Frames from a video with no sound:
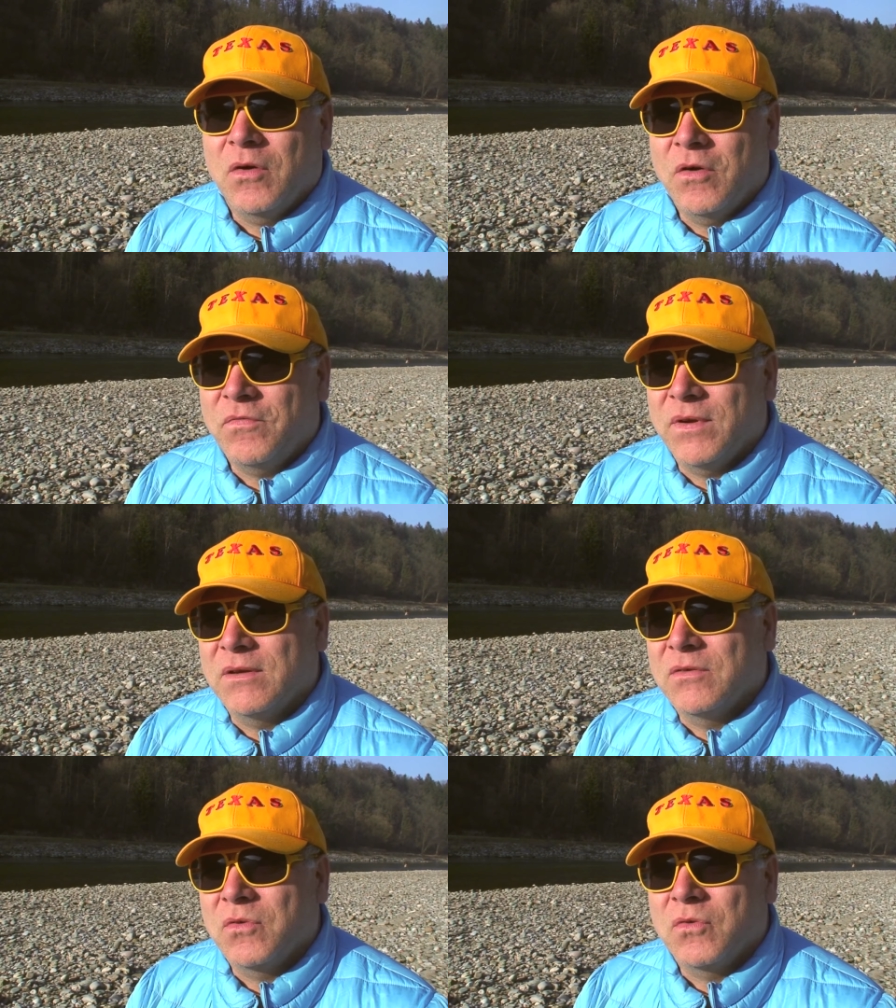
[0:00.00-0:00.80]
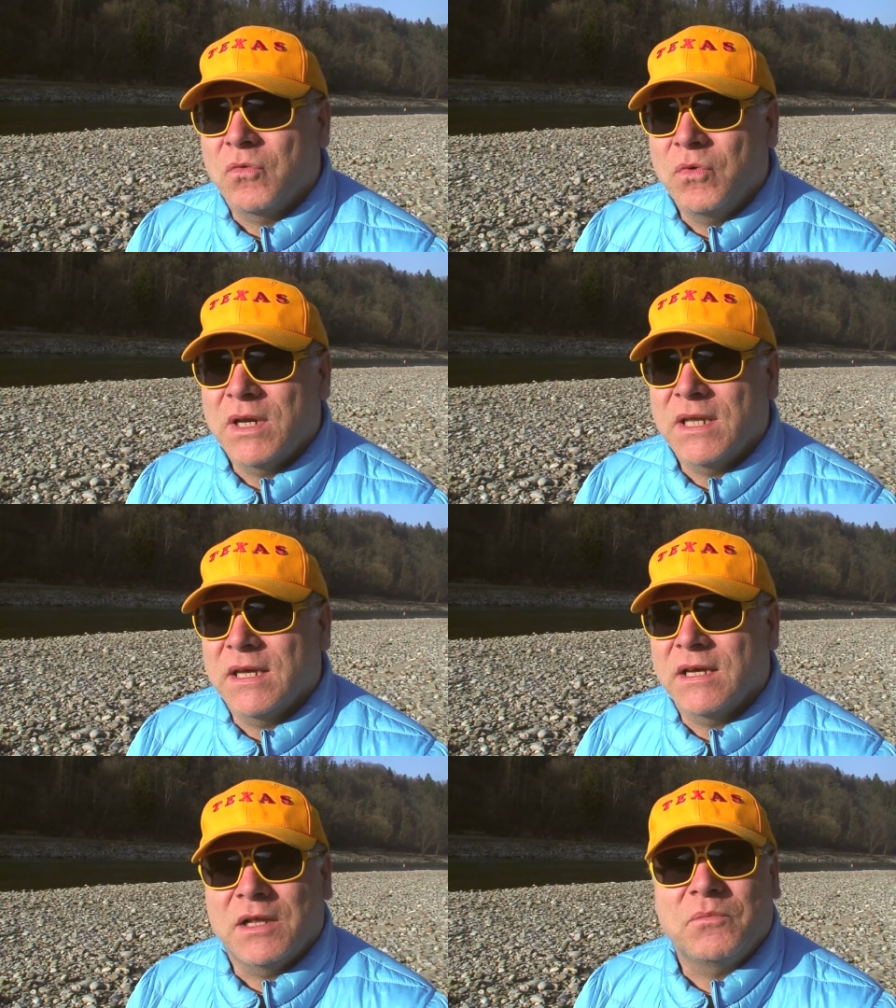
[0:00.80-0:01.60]
offer really
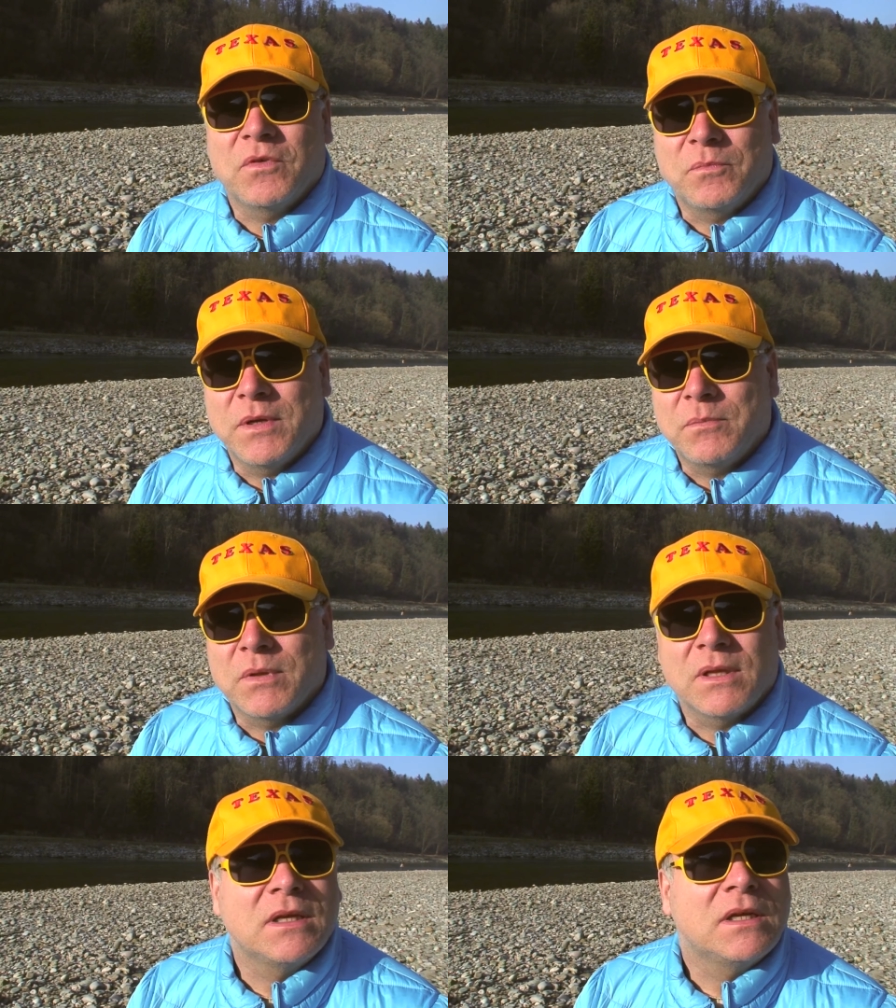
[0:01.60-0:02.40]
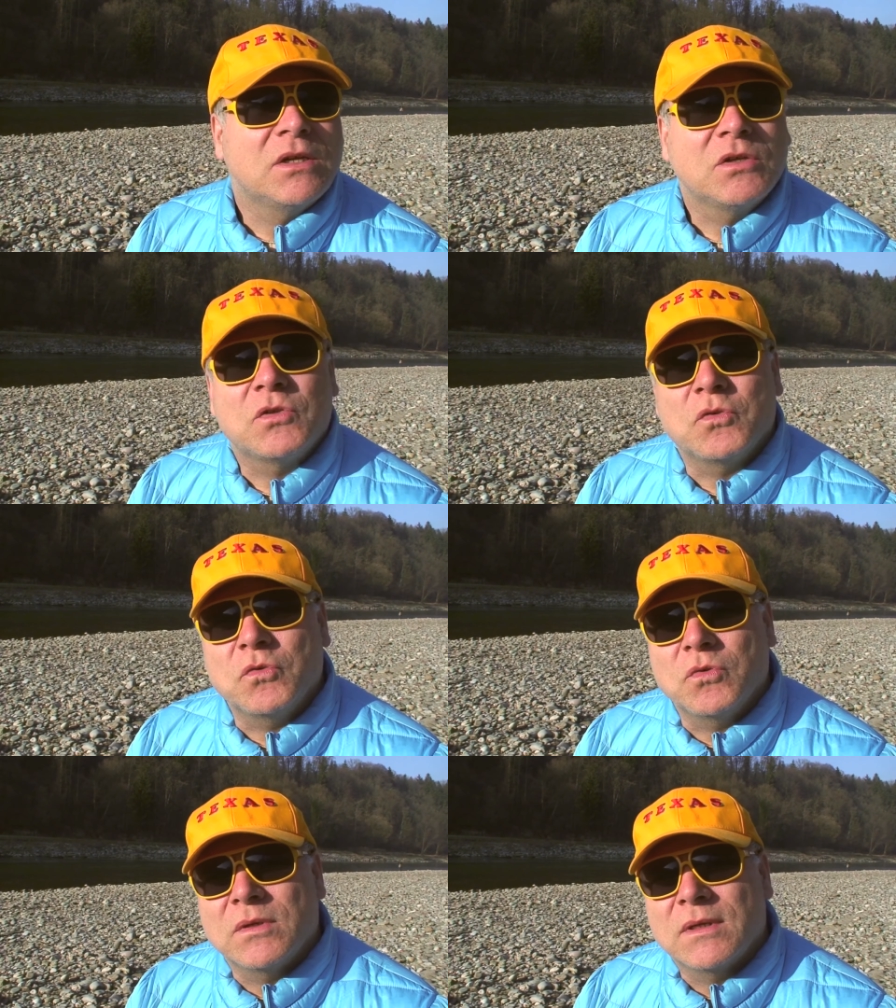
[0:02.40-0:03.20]
a help for people to